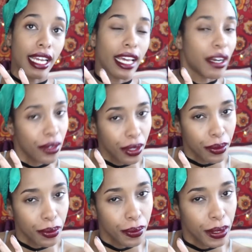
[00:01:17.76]
I don't know.
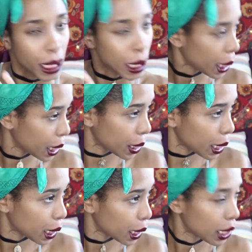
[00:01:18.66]
Which
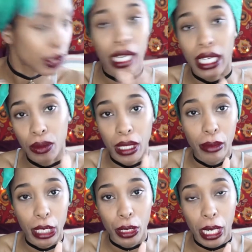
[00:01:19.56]
one is it? You guys will let
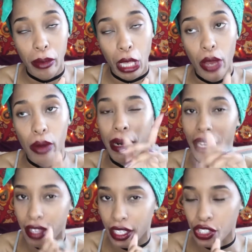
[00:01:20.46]
me know down below, but
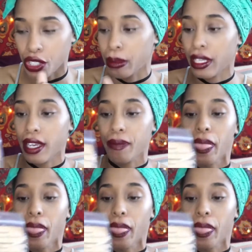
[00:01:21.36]
I think it's tourmaline.